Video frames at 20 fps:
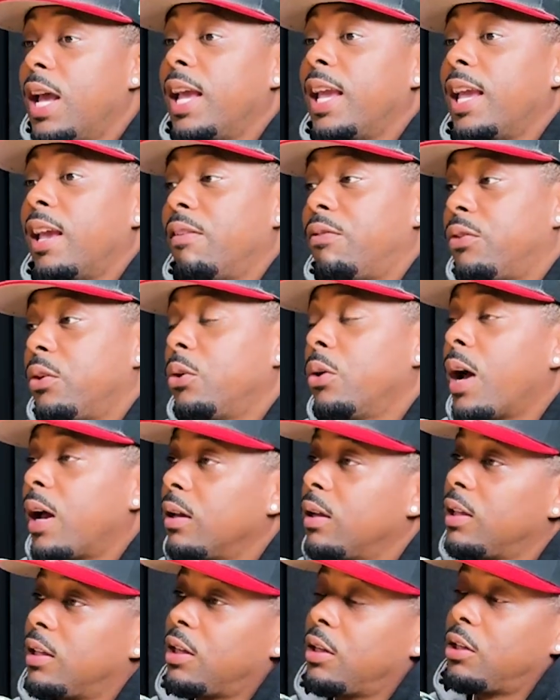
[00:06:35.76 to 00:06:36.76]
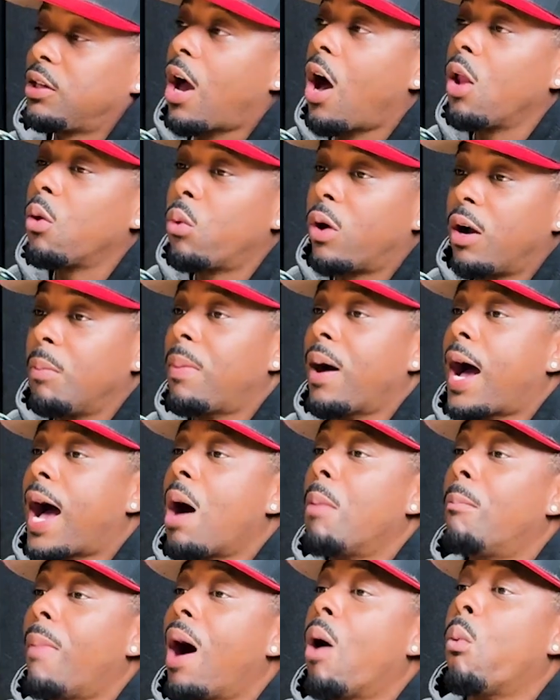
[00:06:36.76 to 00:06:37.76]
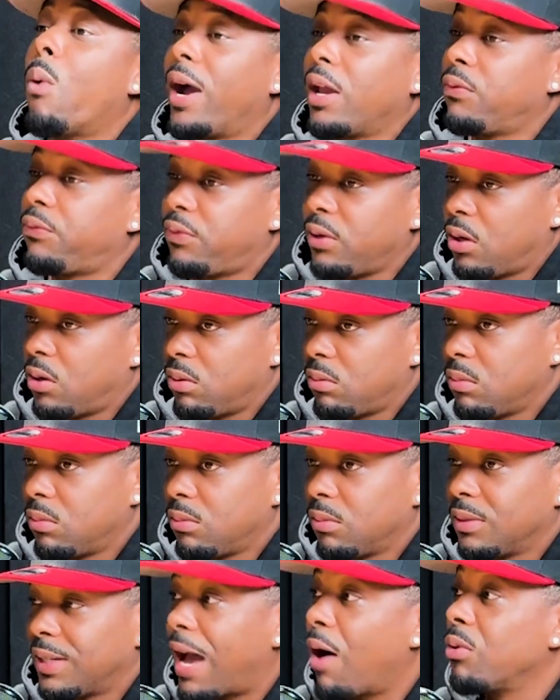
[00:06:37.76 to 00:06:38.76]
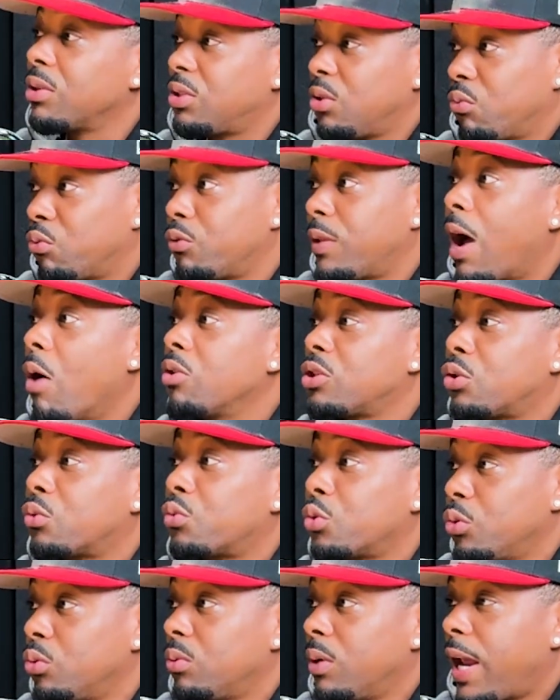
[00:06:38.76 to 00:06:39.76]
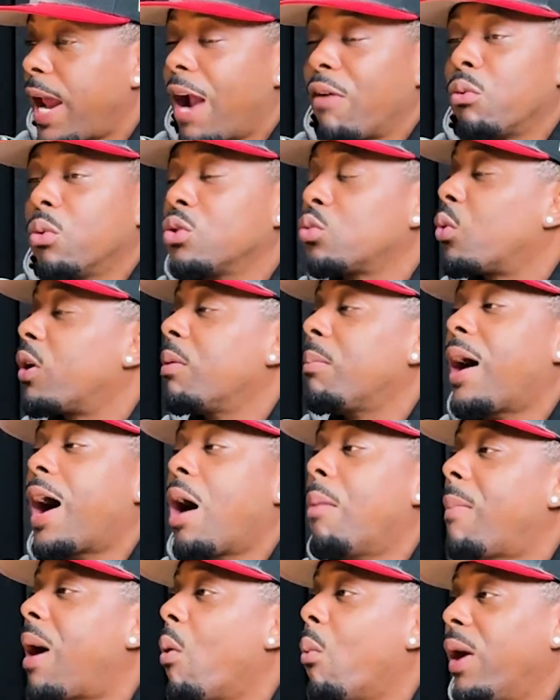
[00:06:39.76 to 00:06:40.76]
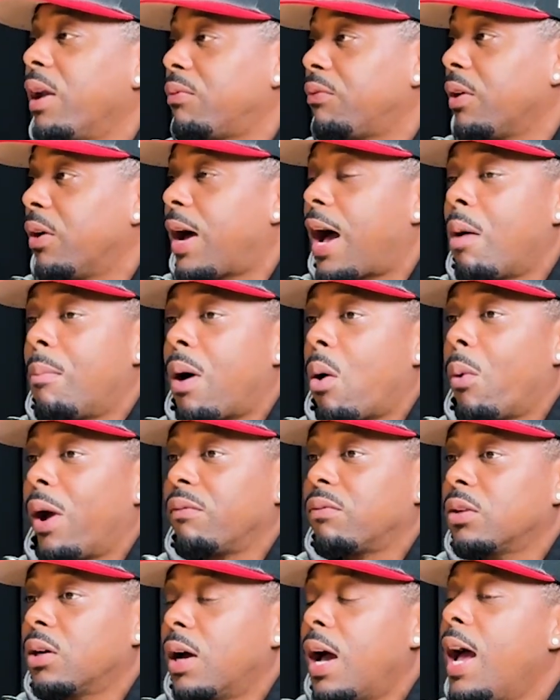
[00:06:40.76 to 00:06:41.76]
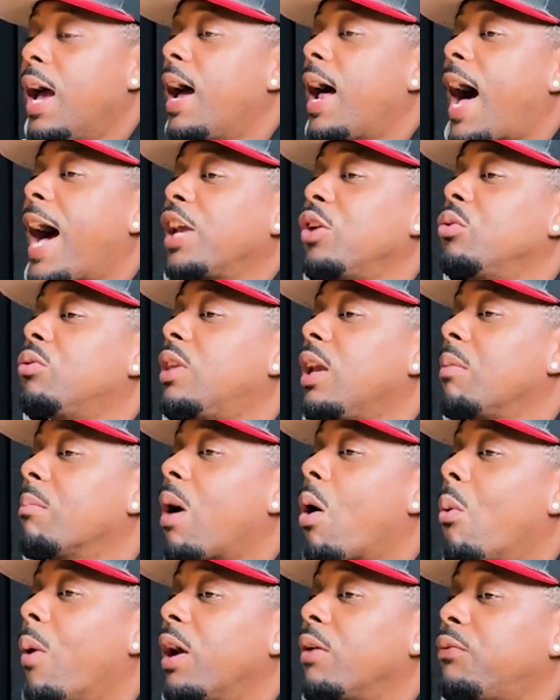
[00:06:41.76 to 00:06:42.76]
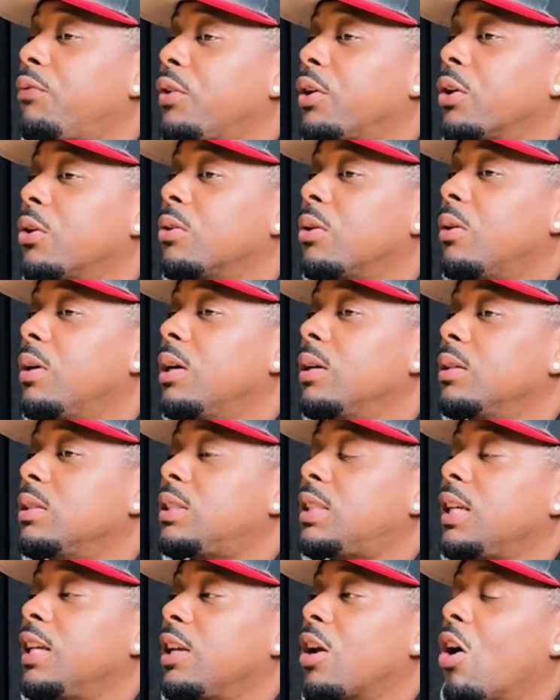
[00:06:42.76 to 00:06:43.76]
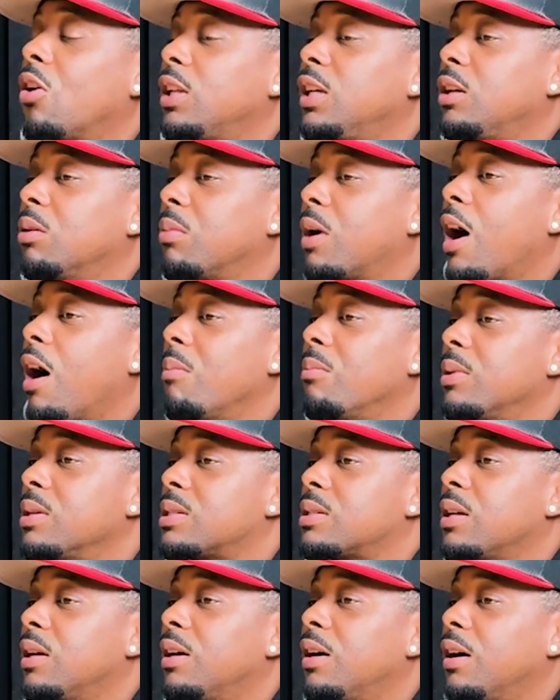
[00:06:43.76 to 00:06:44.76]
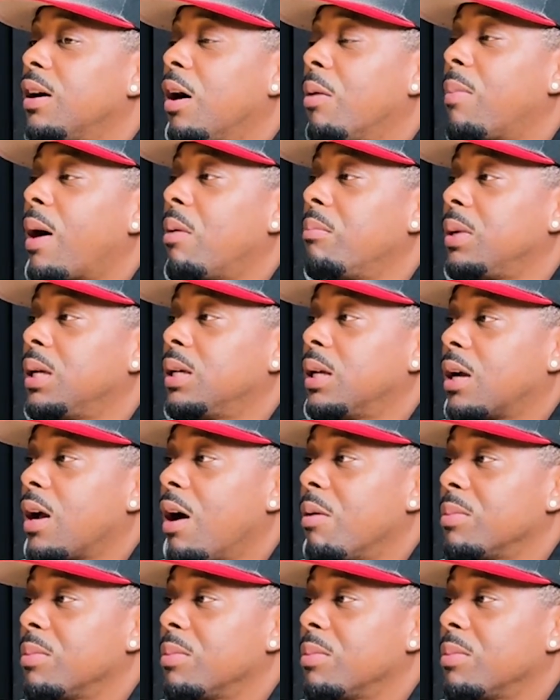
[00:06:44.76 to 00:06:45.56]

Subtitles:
if y'all are worried about how my wife felt, that was a root. Everyone was worried about how my wife felt, how my wife looked. How you think my wife feel seeing y'all leave them comments about me in the comment